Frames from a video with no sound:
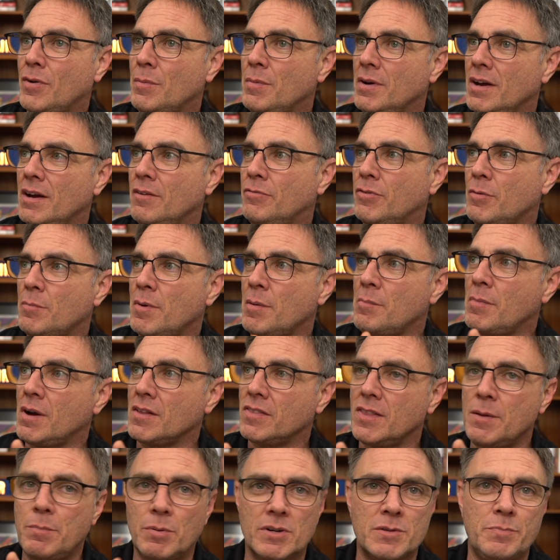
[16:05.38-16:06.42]
a from a
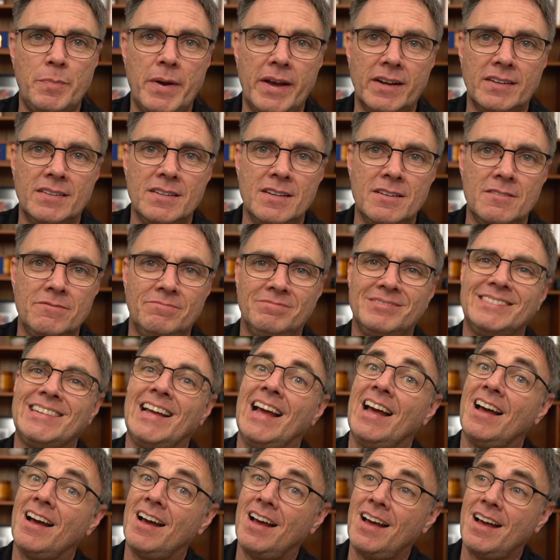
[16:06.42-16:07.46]
monthly perspective,
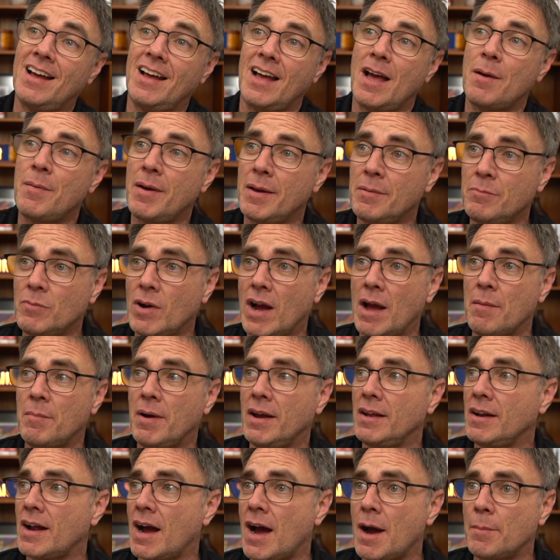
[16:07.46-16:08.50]
ah, I might I
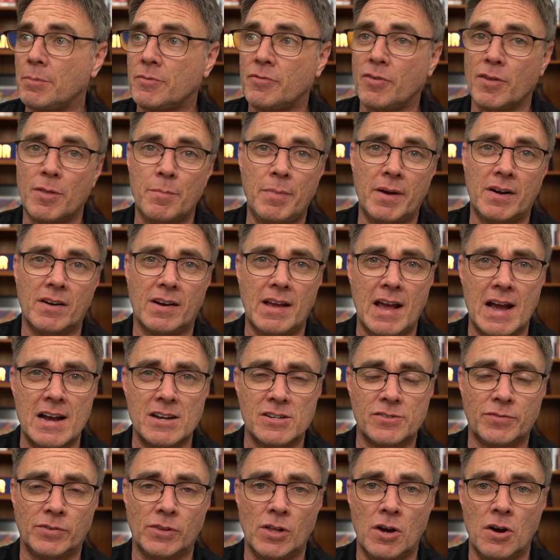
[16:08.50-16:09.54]
might opt for the better
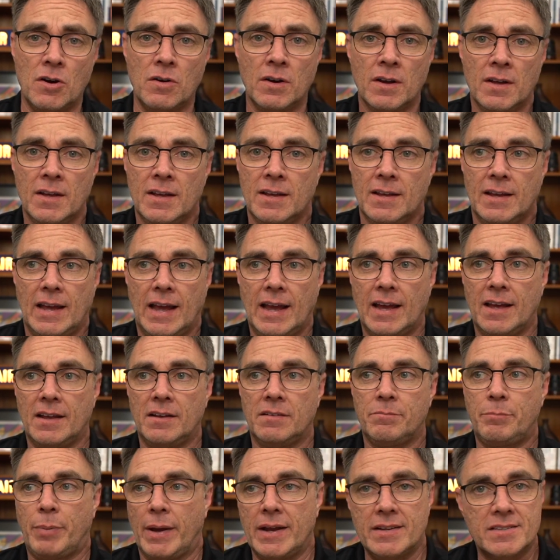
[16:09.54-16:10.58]
cash flow
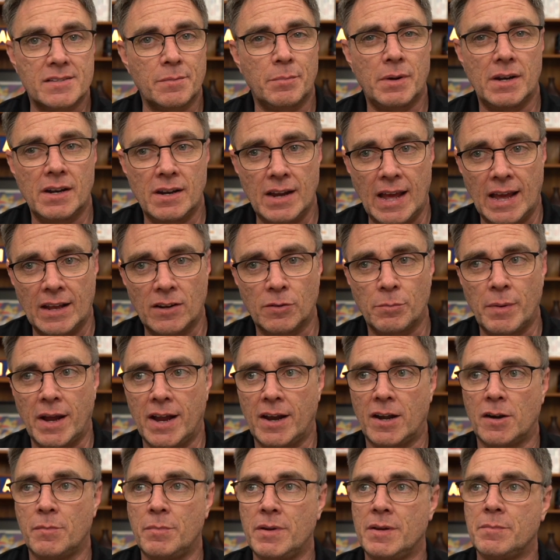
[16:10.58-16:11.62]
and pay somebody to handle my
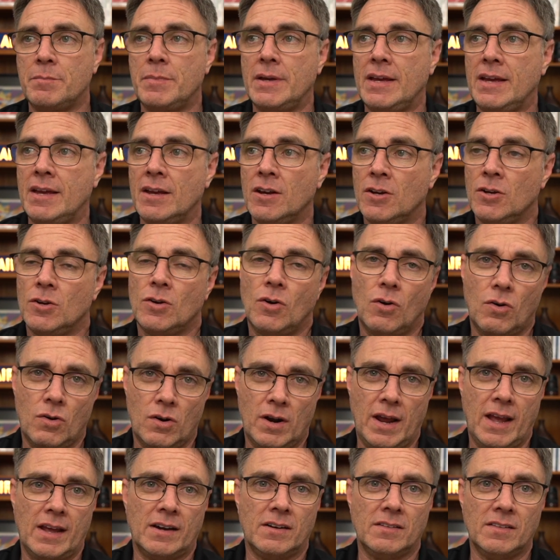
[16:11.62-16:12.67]
Airbnb or
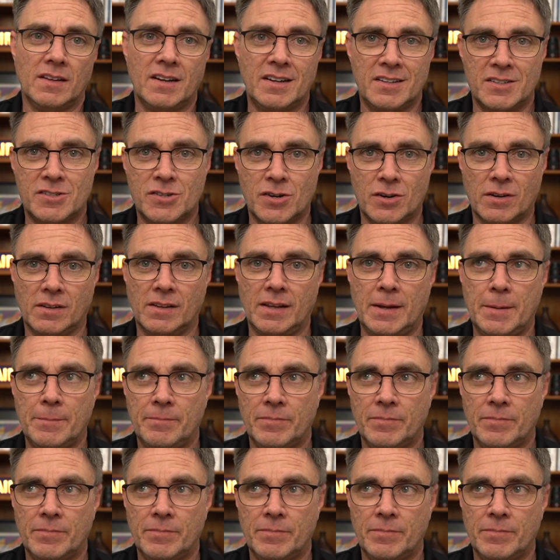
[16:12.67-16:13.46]
handle it internally.